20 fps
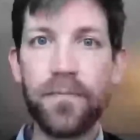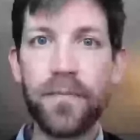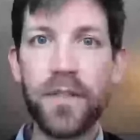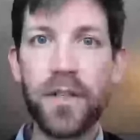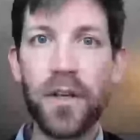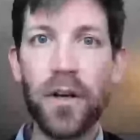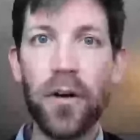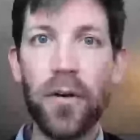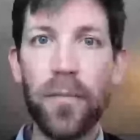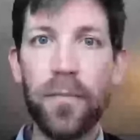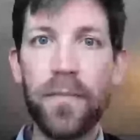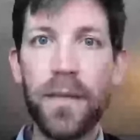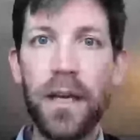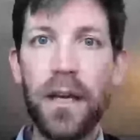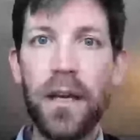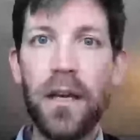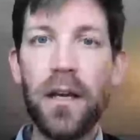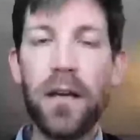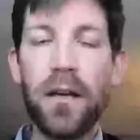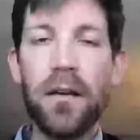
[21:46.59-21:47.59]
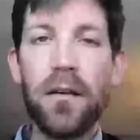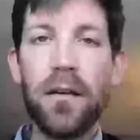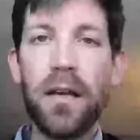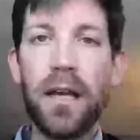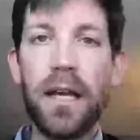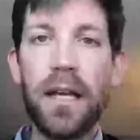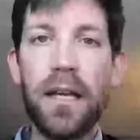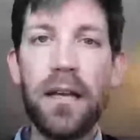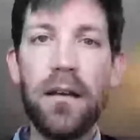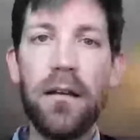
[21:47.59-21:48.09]
So,
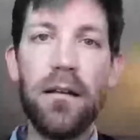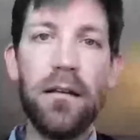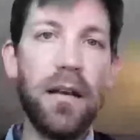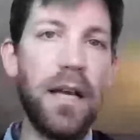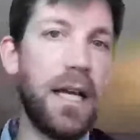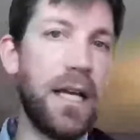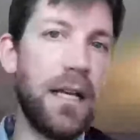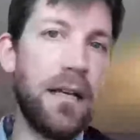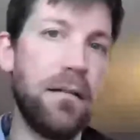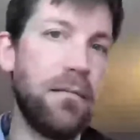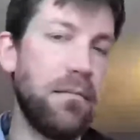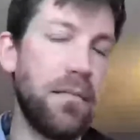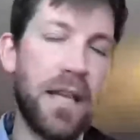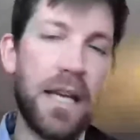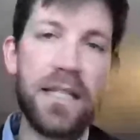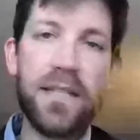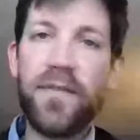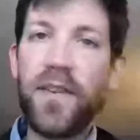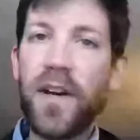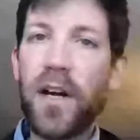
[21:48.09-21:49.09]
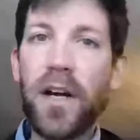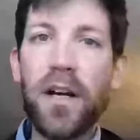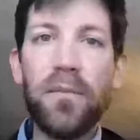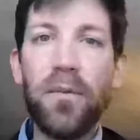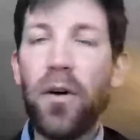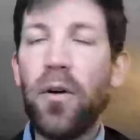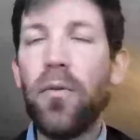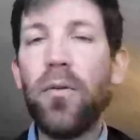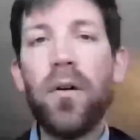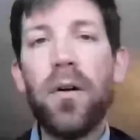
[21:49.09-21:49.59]
and that's
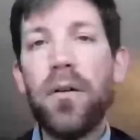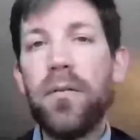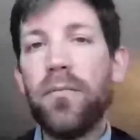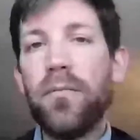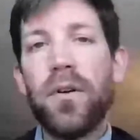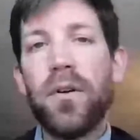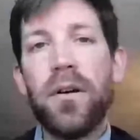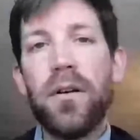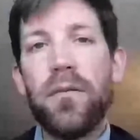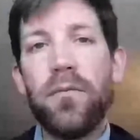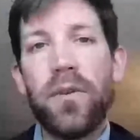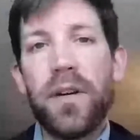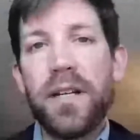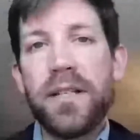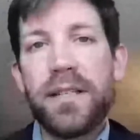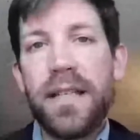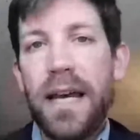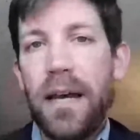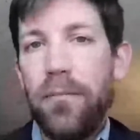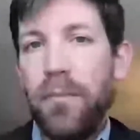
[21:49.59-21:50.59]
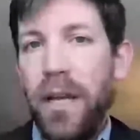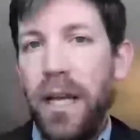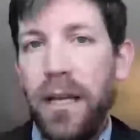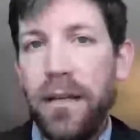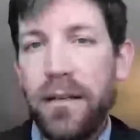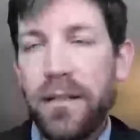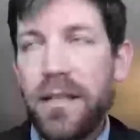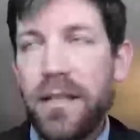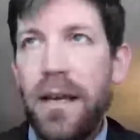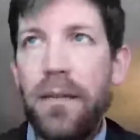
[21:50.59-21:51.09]
variable. What does that
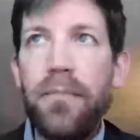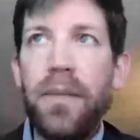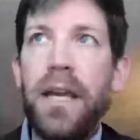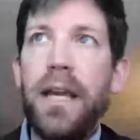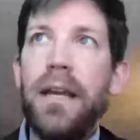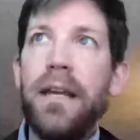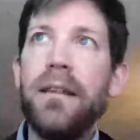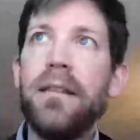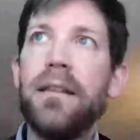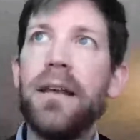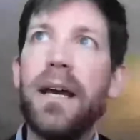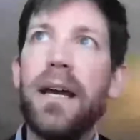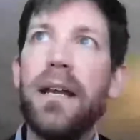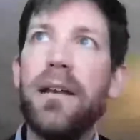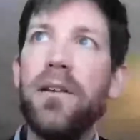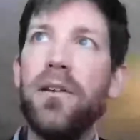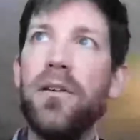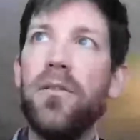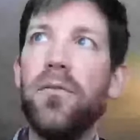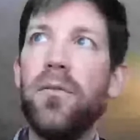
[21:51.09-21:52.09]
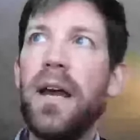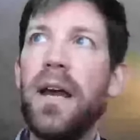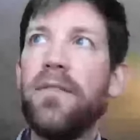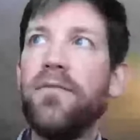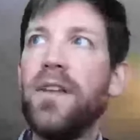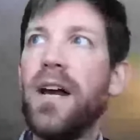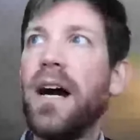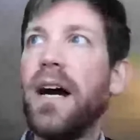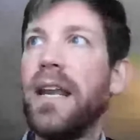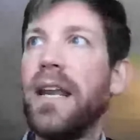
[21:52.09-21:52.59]
mean? Does that mean that you have
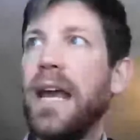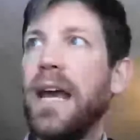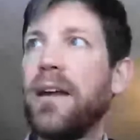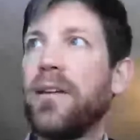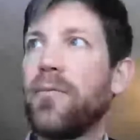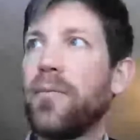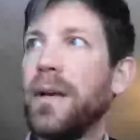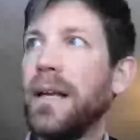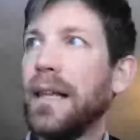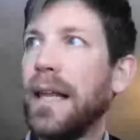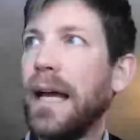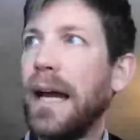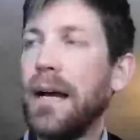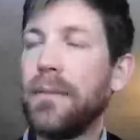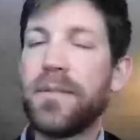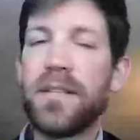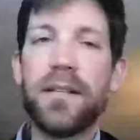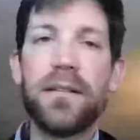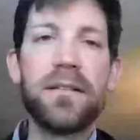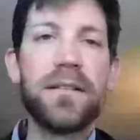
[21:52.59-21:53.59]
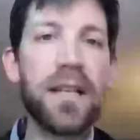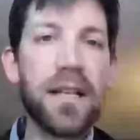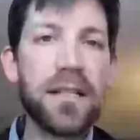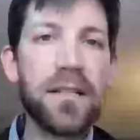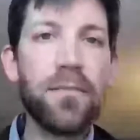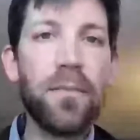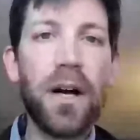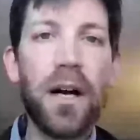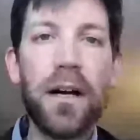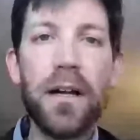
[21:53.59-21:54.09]
not had a relapse in
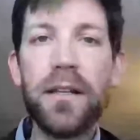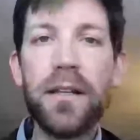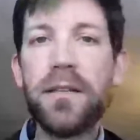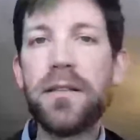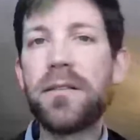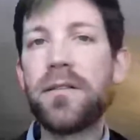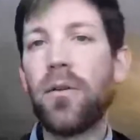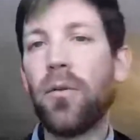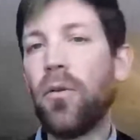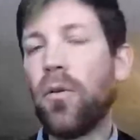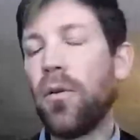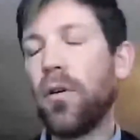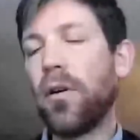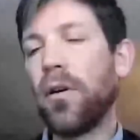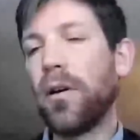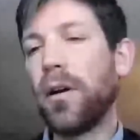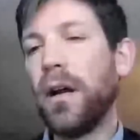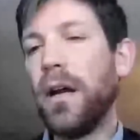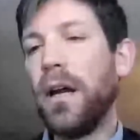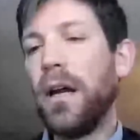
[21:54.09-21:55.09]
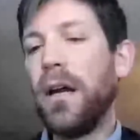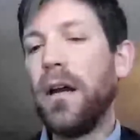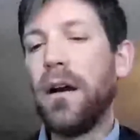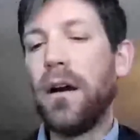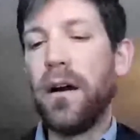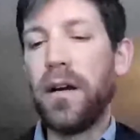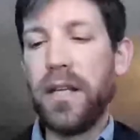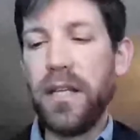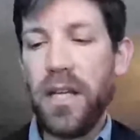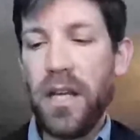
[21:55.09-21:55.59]
6 months or
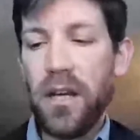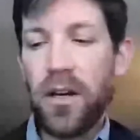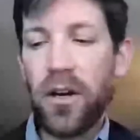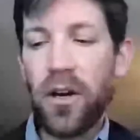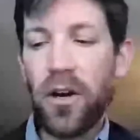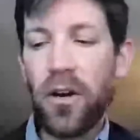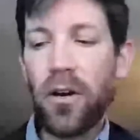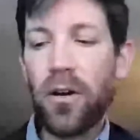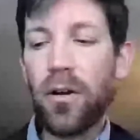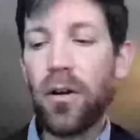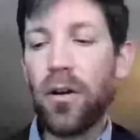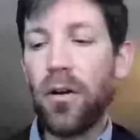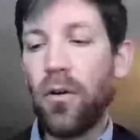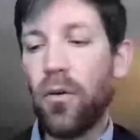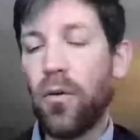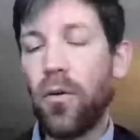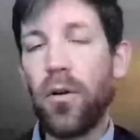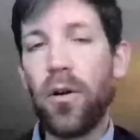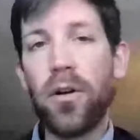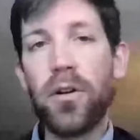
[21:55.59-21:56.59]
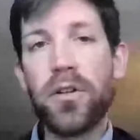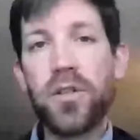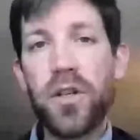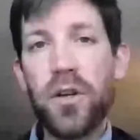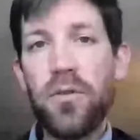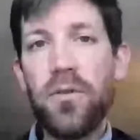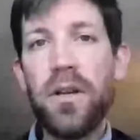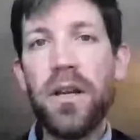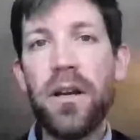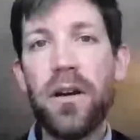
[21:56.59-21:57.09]
a year or
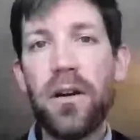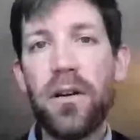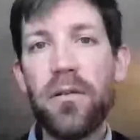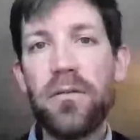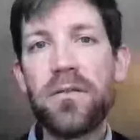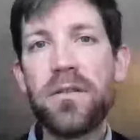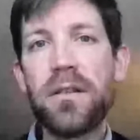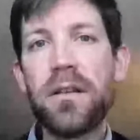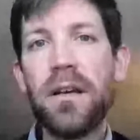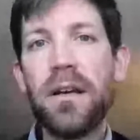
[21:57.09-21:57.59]
2 years?